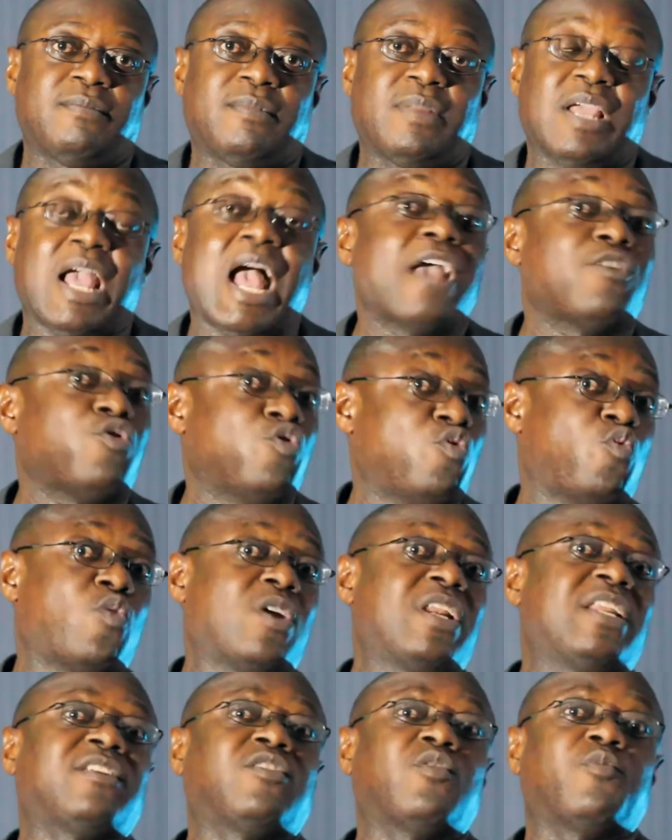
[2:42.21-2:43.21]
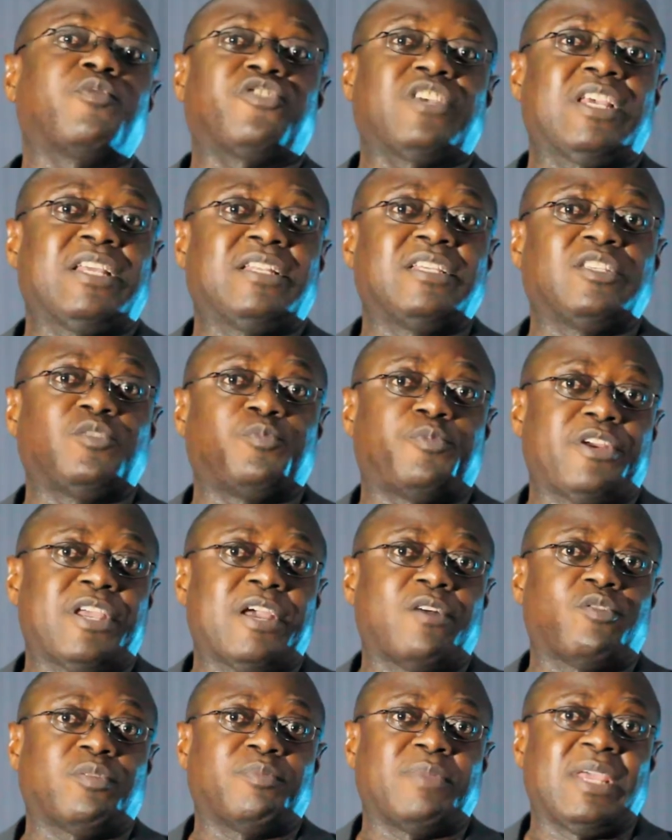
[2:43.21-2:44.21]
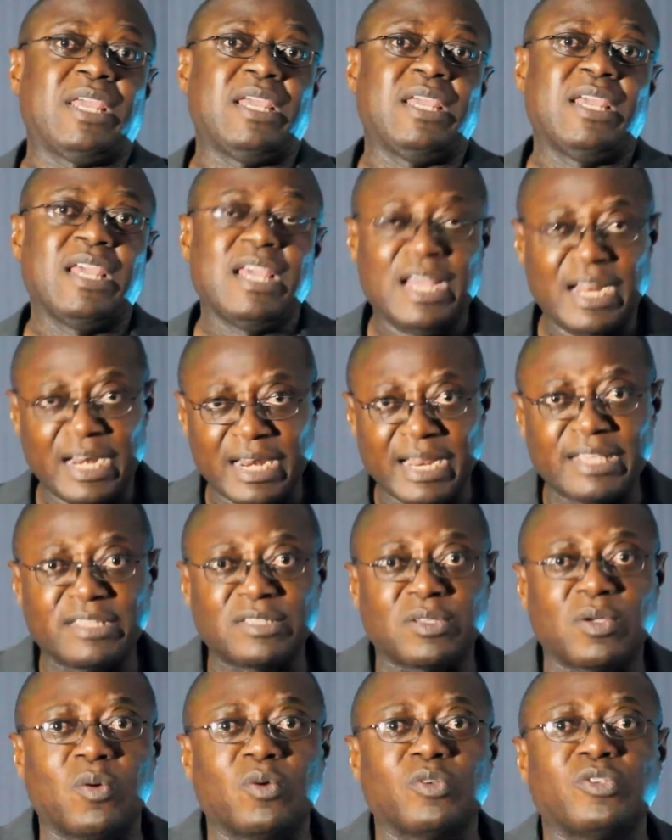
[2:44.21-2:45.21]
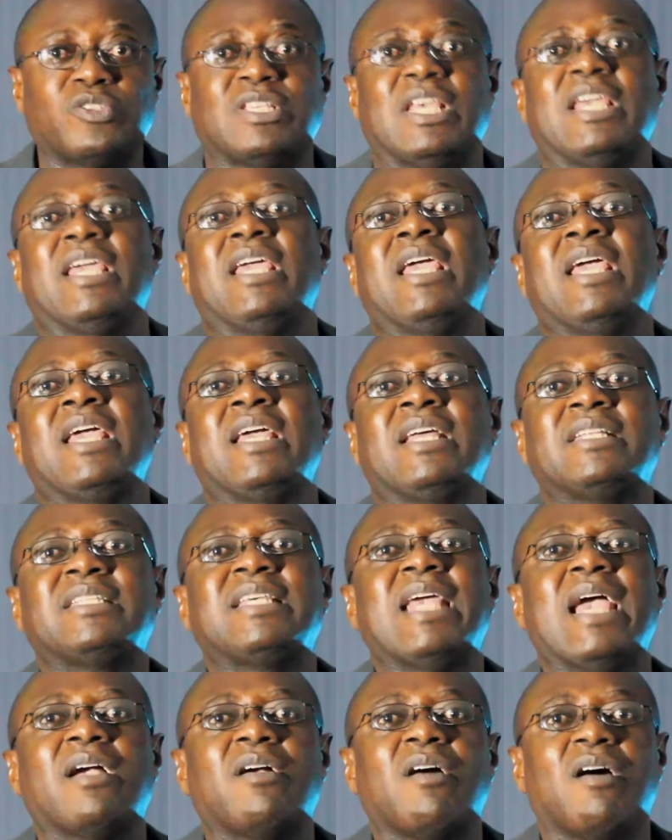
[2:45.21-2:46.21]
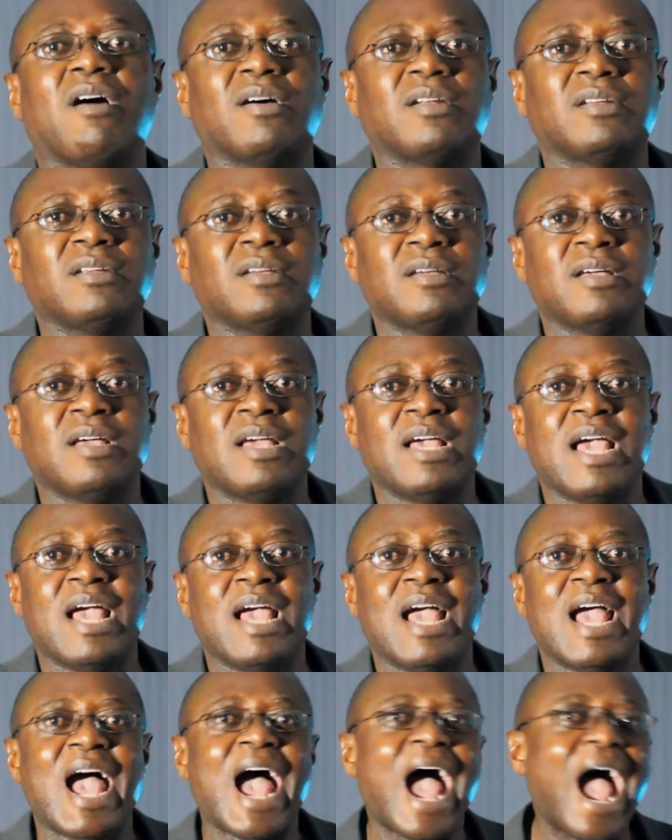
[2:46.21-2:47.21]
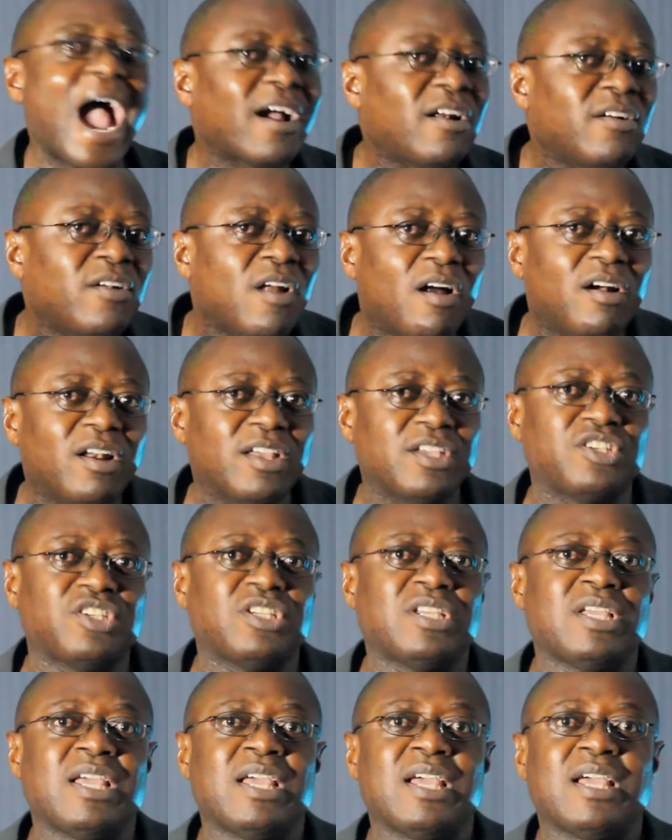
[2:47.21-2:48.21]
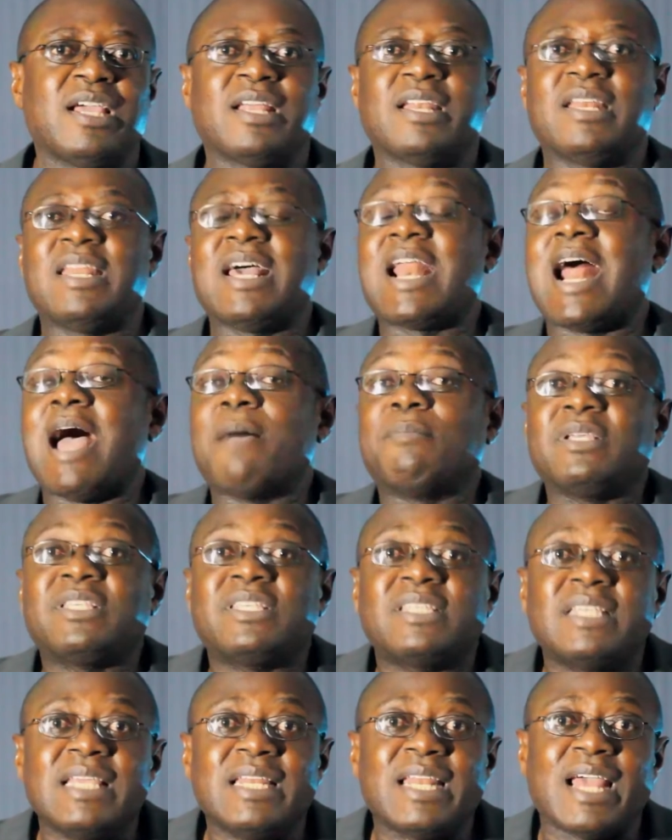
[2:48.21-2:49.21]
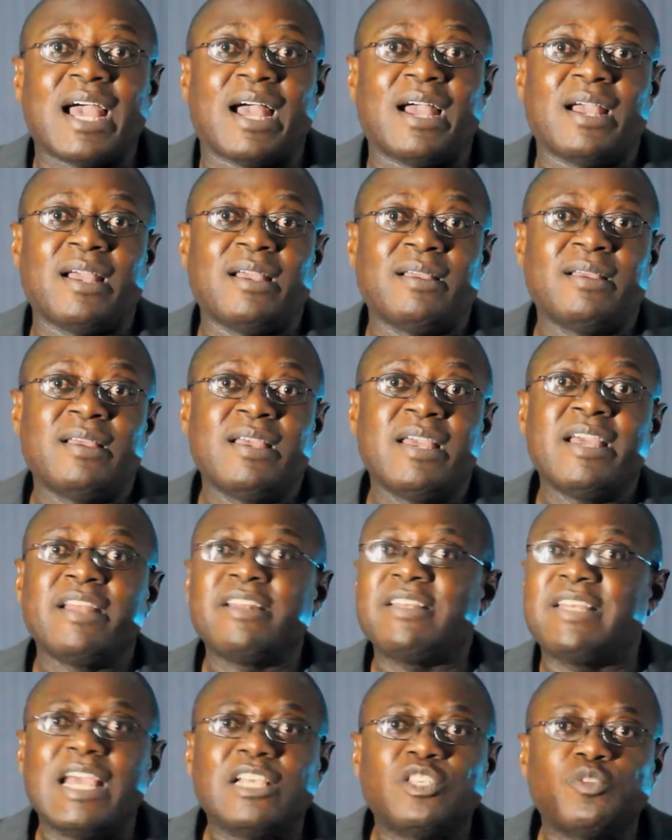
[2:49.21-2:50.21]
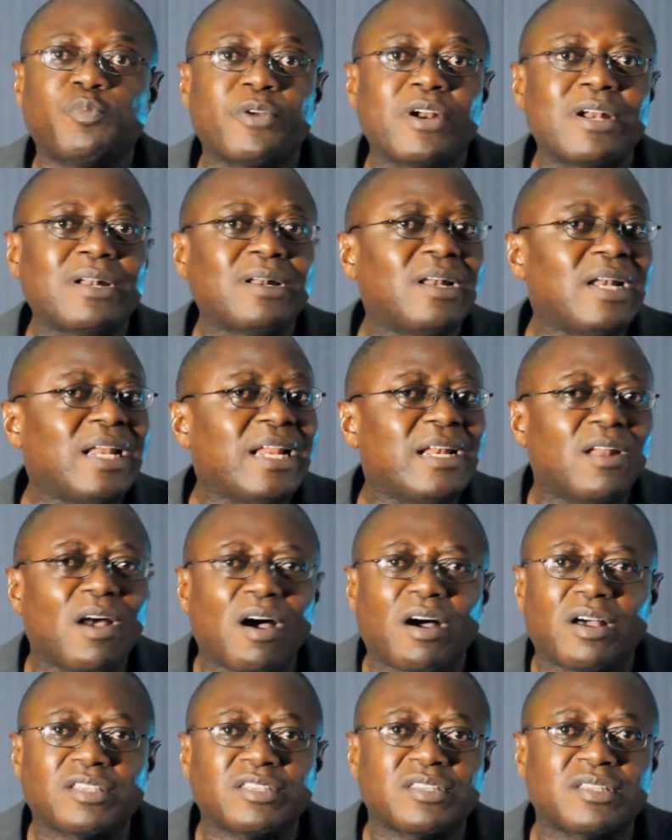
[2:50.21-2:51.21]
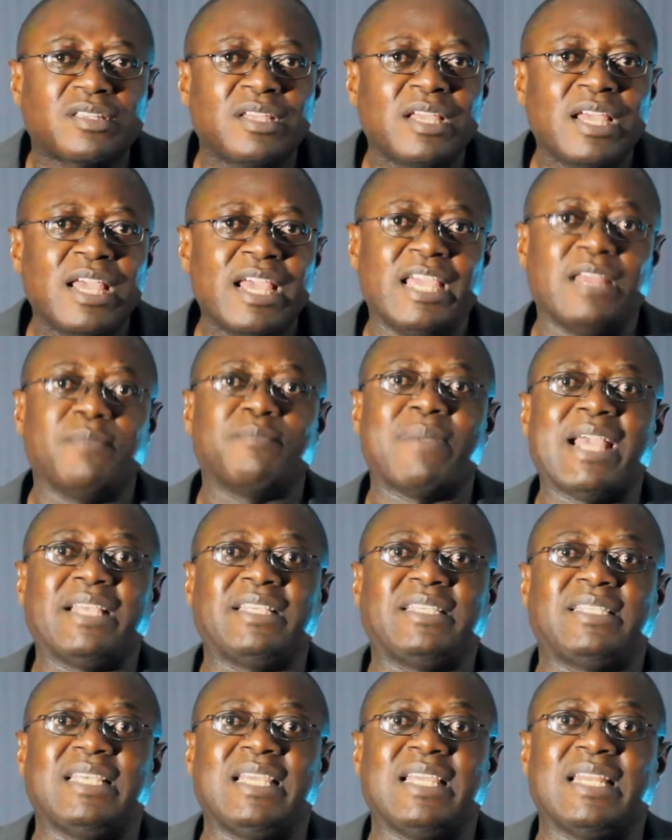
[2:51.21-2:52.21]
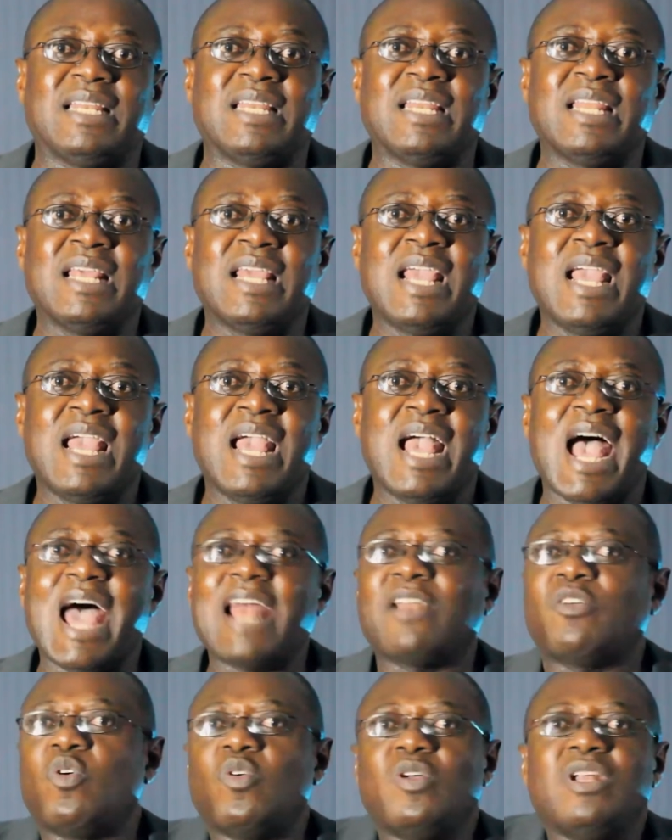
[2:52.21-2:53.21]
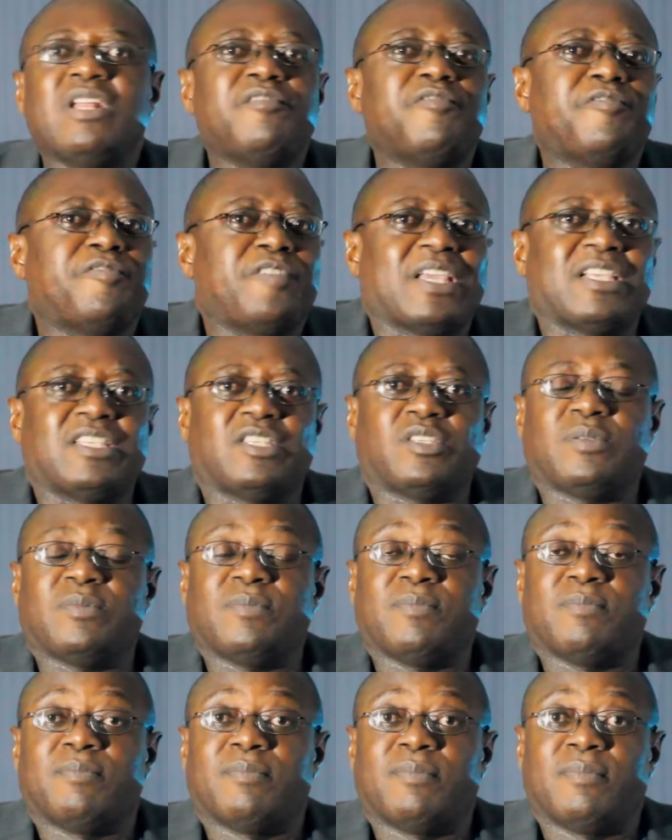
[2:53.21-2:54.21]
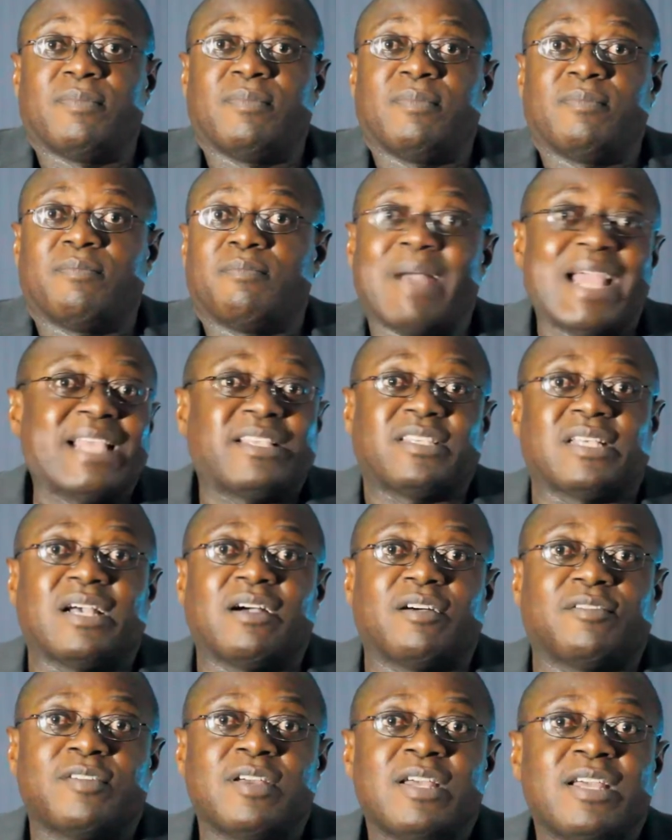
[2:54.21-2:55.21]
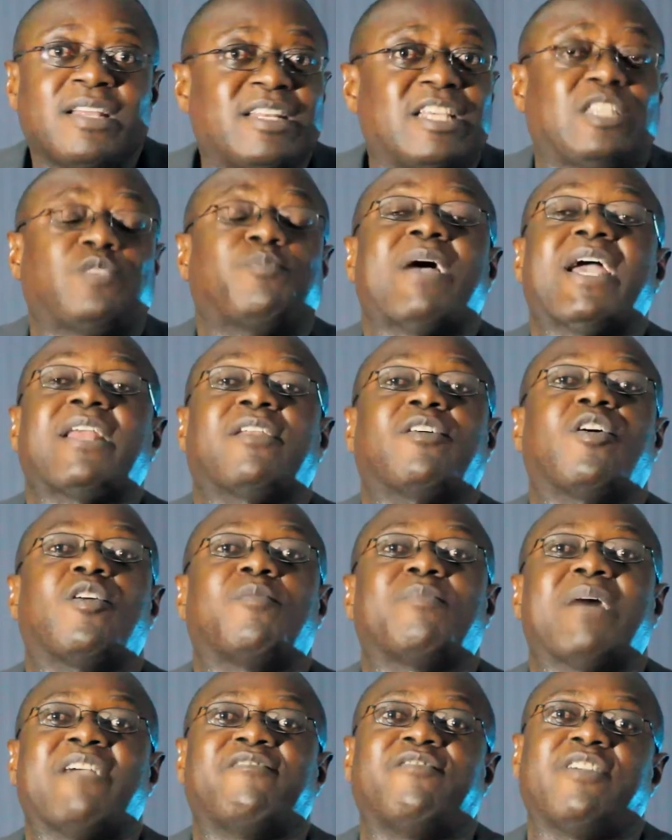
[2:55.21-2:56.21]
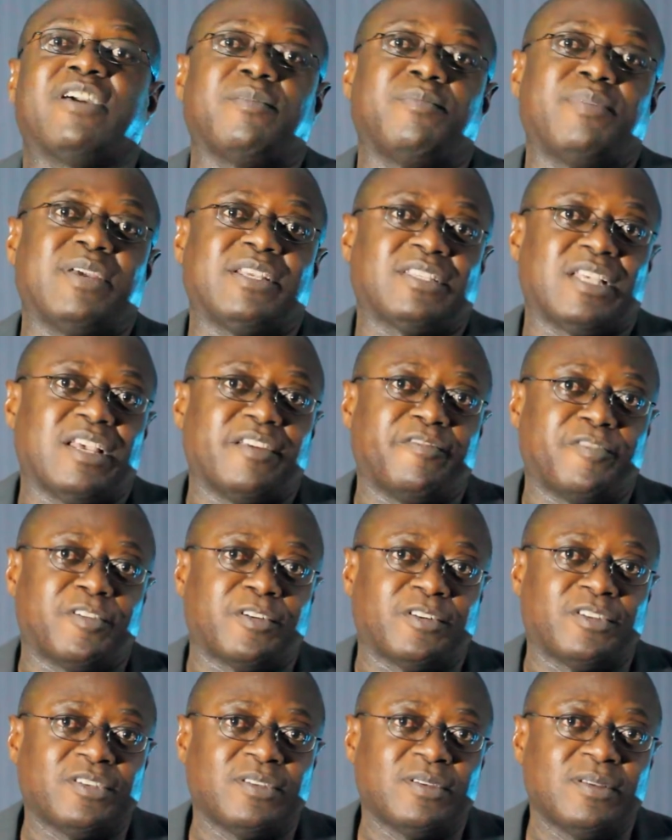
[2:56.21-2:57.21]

Are you willing to say this prayer with me? Let's go. Say, dear God, I acknowledge that I'm a sinner, desperately lost in my sin, and couldn't fix myself despite all my very best efforts.